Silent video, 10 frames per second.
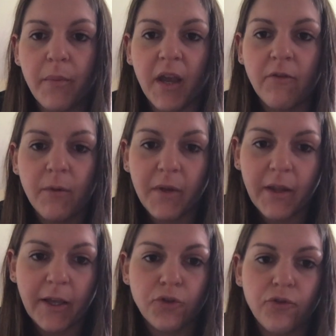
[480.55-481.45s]
pick from
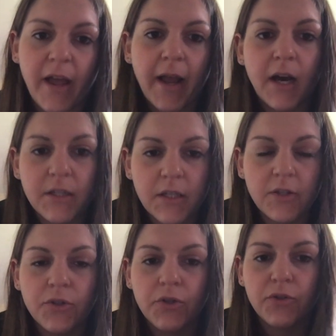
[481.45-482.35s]
and like drag onto
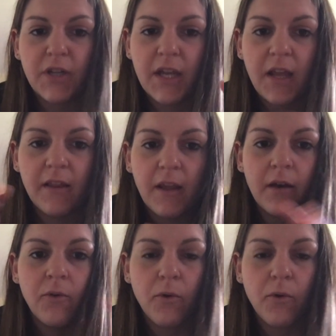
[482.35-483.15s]
the screen and then